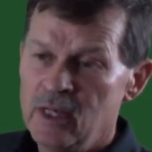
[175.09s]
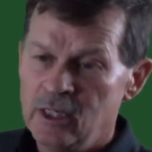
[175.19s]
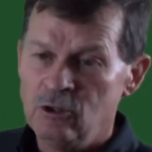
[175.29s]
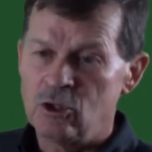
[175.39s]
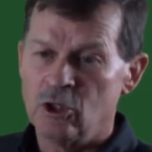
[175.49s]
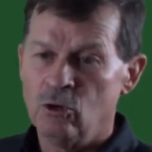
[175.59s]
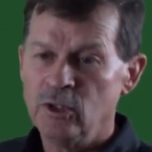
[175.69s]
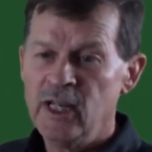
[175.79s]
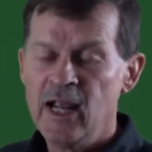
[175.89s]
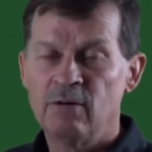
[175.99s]
You can
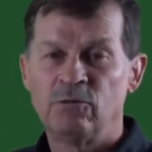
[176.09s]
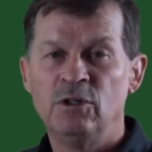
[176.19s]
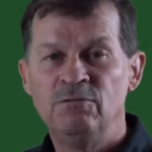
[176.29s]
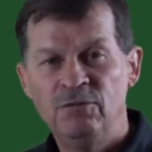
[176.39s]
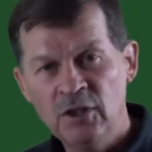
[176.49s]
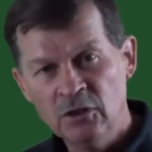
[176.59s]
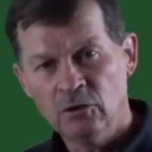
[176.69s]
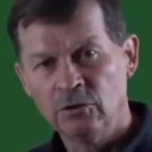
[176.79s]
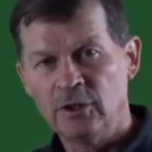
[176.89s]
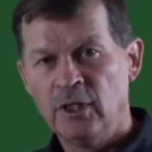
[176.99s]
only have
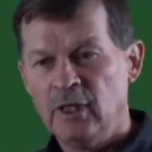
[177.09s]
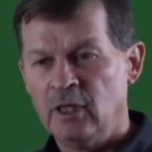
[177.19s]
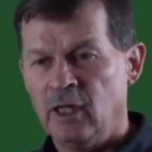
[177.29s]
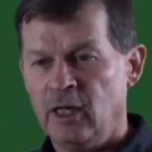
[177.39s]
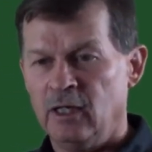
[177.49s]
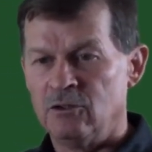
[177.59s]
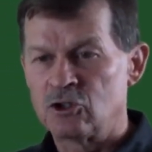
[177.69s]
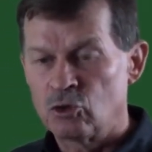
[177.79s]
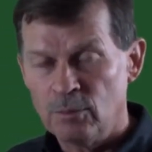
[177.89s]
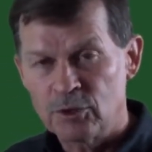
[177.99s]
revealed
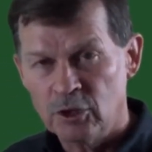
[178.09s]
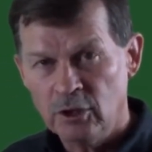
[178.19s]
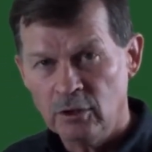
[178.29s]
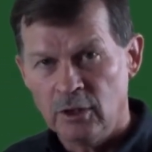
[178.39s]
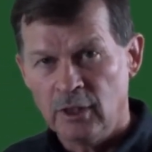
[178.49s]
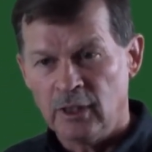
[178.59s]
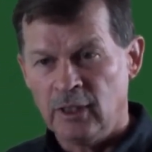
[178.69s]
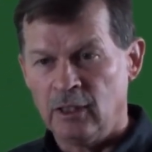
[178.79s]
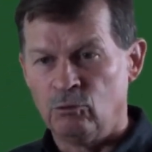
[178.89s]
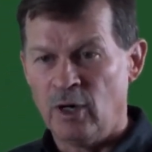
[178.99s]
scripture,
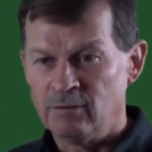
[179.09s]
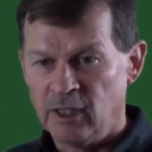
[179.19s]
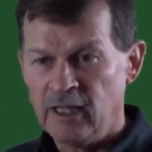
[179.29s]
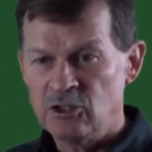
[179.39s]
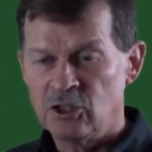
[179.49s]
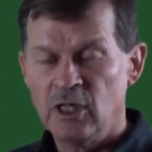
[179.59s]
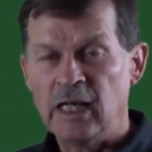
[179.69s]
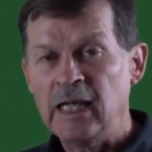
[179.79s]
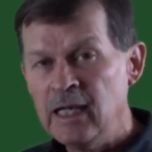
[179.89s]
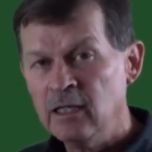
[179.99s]
revelation
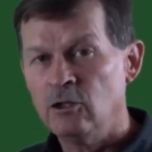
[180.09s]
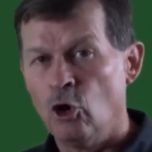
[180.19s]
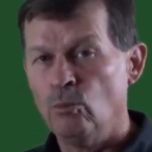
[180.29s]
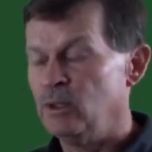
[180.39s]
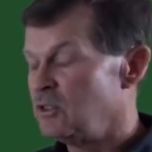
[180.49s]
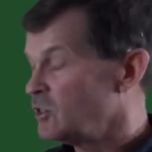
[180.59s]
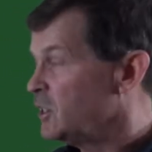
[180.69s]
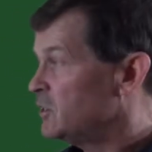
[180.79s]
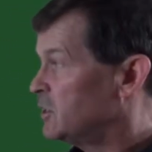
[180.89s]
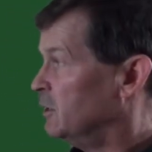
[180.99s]
in an open
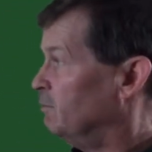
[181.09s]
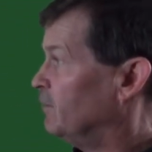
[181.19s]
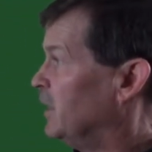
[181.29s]
system.